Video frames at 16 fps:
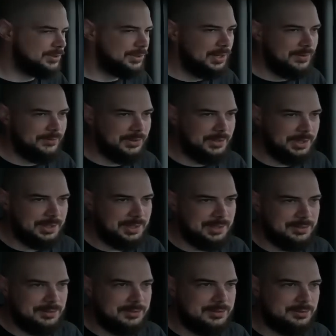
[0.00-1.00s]
so you have to like
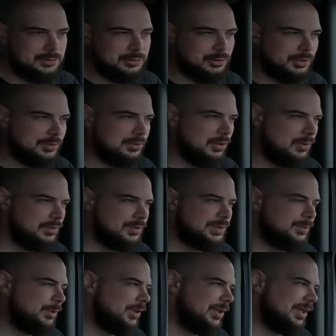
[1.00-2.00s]
get the truck towed
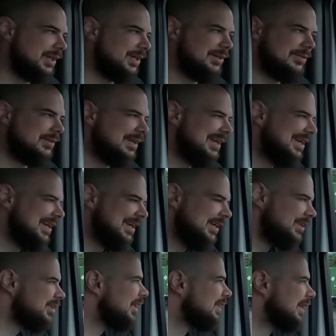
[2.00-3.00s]
somewhere to get it
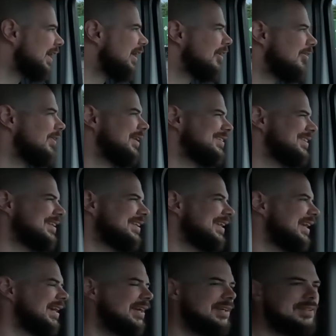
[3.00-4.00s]
checked out and things like
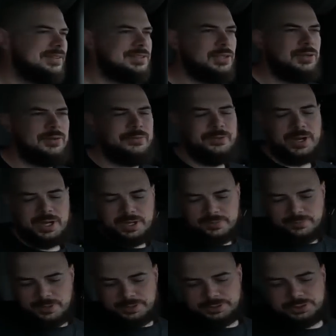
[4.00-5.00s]
that. So they're
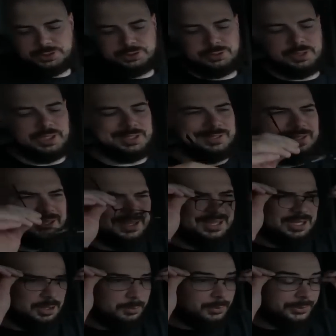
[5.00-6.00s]
very, very strict.
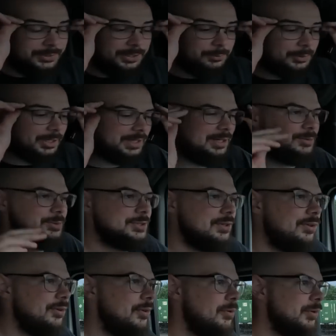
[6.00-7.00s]
But then when it comes
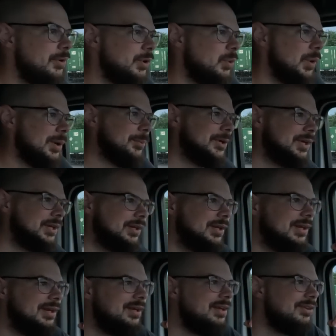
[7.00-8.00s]
to their own equipment,
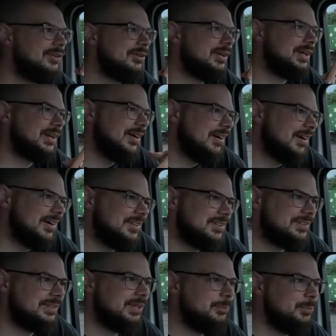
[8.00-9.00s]
they're like, oh, I
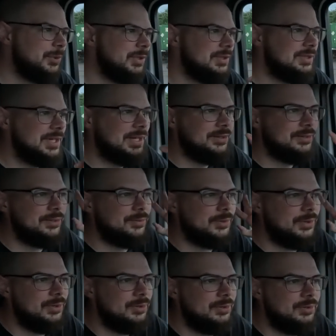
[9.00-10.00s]
just limp it down the
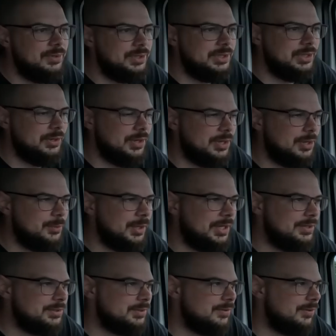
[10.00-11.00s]
road, 100
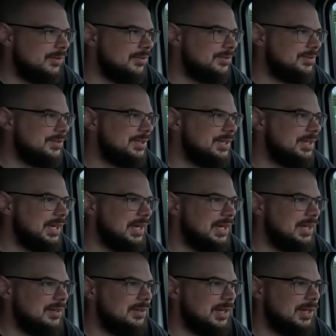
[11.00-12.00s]
miles over to this
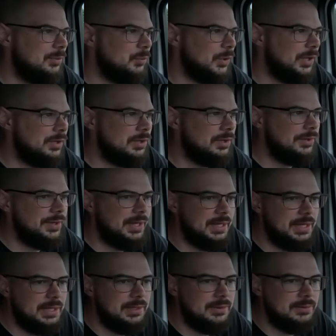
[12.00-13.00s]
TA, and then wait all
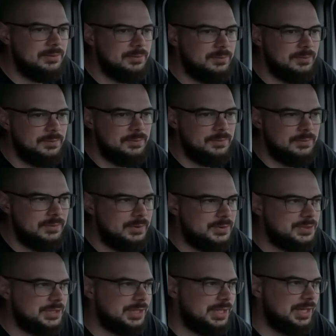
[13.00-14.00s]
day
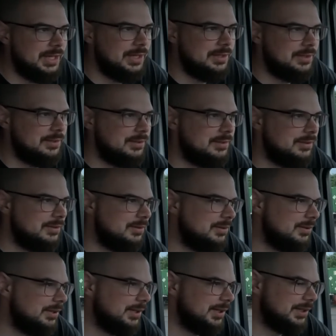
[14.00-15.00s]
to get
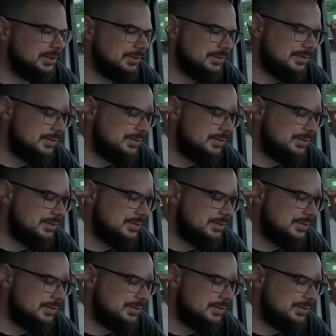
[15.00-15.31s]
like a